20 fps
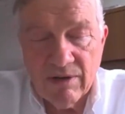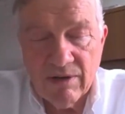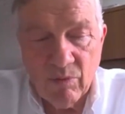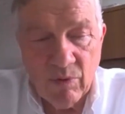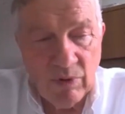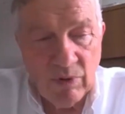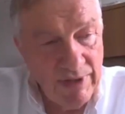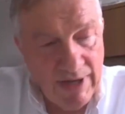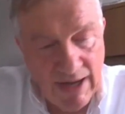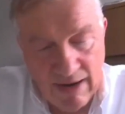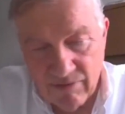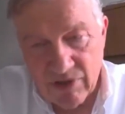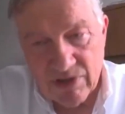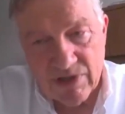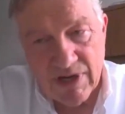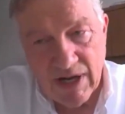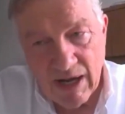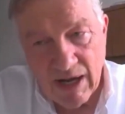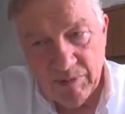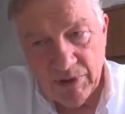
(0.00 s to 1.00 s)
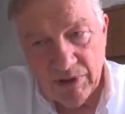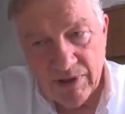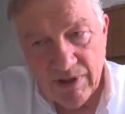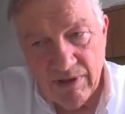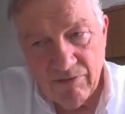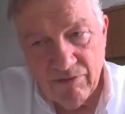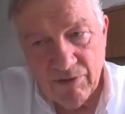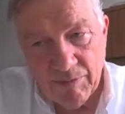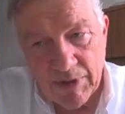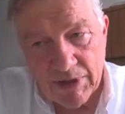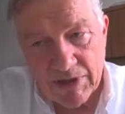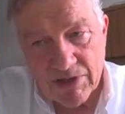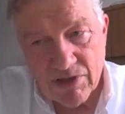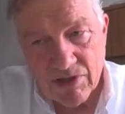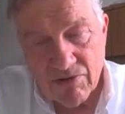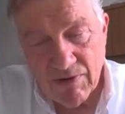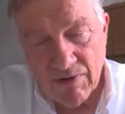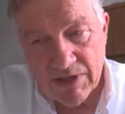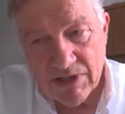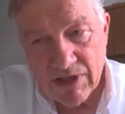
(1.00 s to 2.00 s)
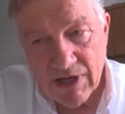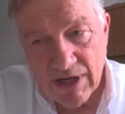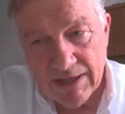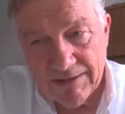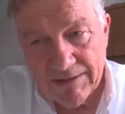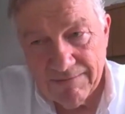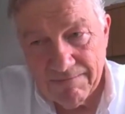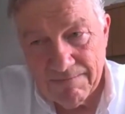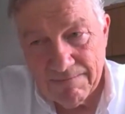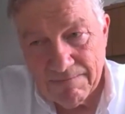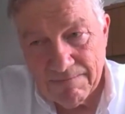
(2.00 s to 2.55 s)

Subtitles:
We'll never stop looking for business. Right, John?